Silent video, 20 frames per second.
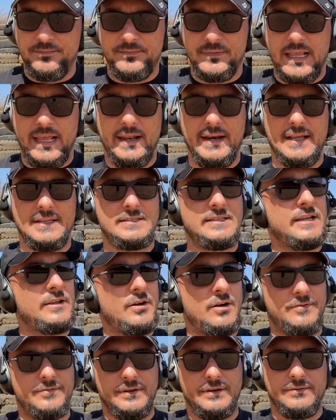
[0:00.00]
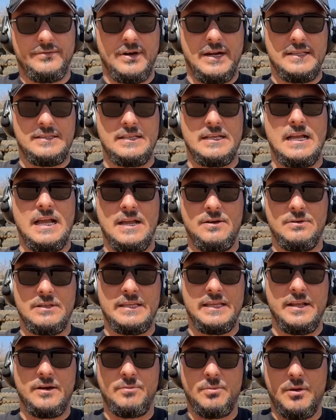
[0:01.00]
And I see it often, right? The guy will
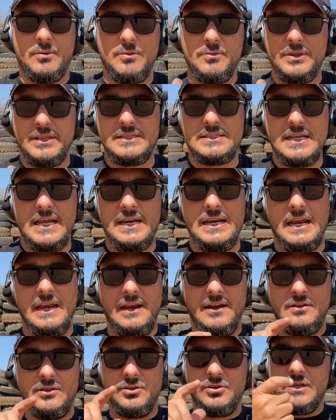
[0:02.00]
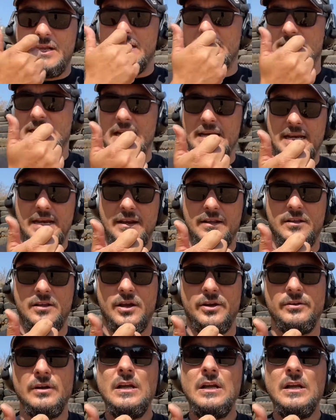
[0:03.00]
get a problem with his gun and he'll look at his gun and he'll go,